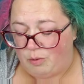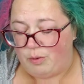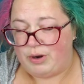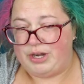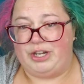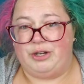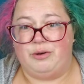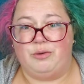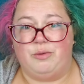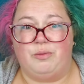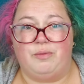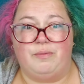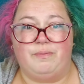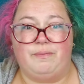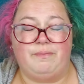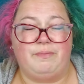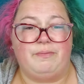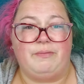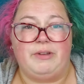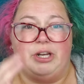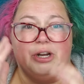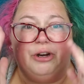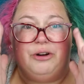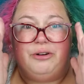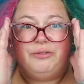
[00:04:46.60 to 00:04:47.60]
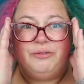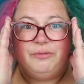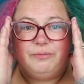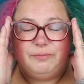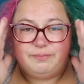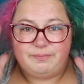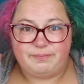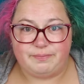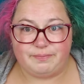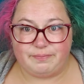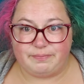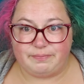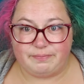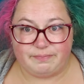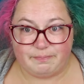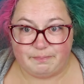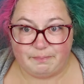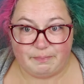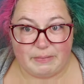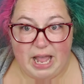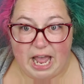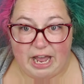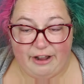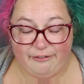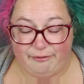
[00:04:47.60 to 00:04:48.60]
when you, you know,
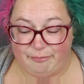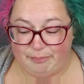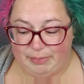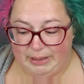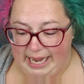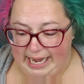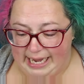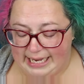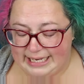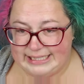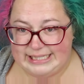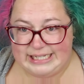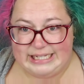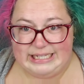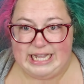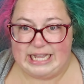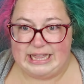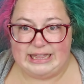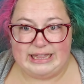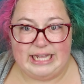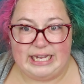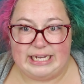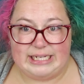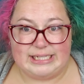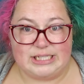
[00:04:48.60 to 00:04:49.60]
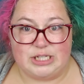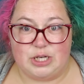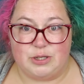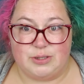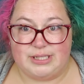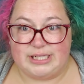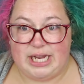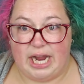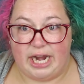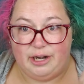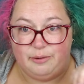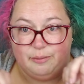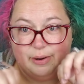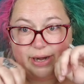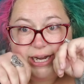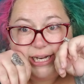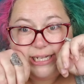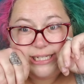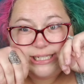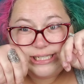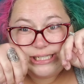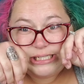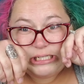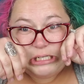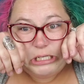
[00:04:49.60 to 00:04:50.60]
have plans and then things go
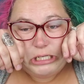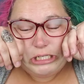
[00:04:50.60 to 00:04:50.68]
sideways.